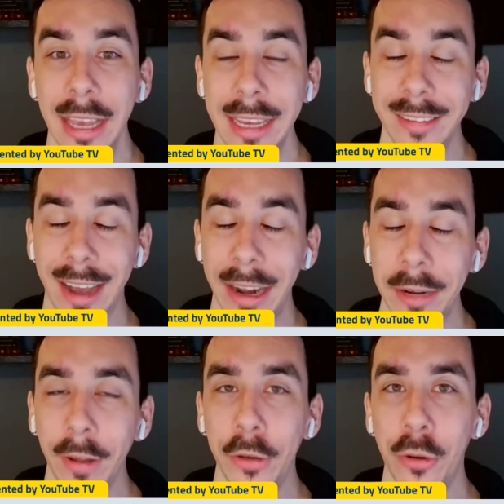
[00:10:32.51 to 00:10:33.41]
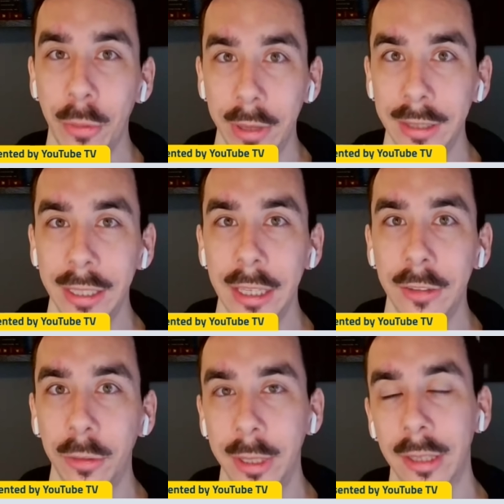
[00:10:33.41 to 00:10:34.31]
He's kind of annoyingly
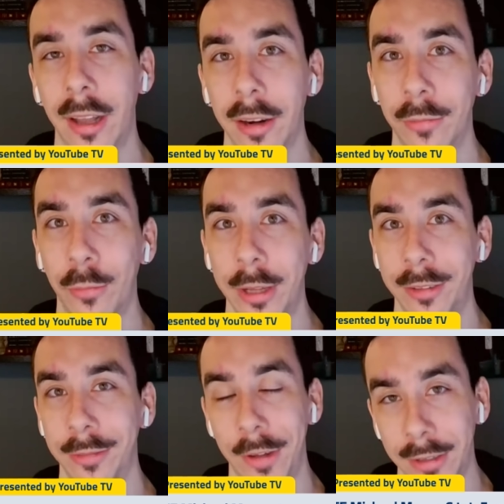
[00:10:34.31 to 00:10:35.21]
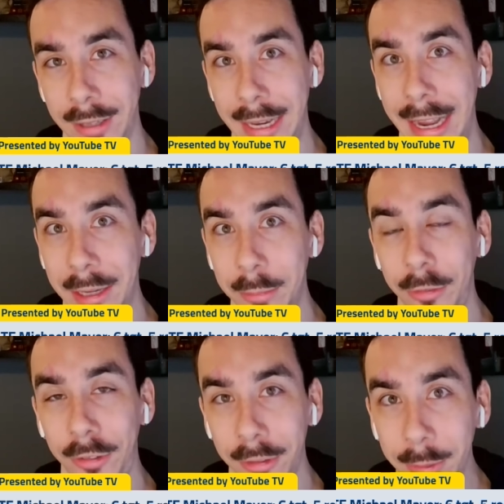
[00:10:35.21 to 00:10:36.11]
doing a lot of what Devontae Adams
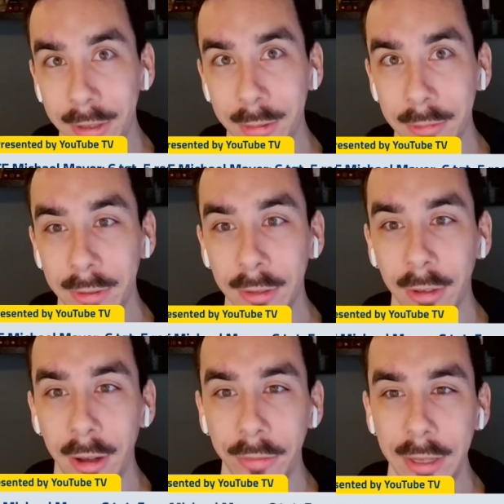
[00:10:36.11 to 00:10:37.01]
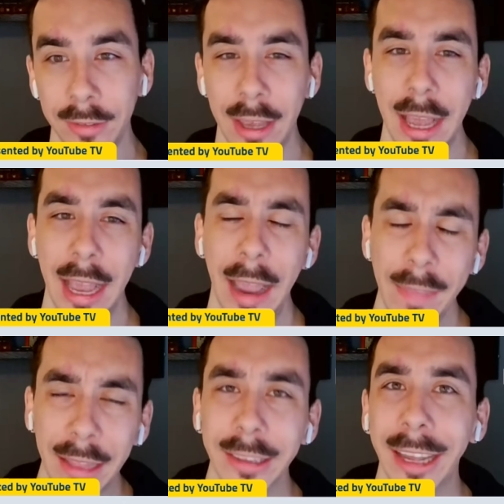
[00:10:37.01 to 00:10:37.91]
should be doing for this offense,
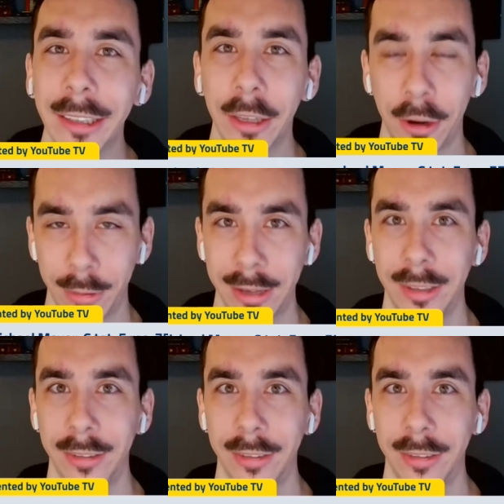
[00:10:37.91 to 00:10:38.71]
and that likely corrects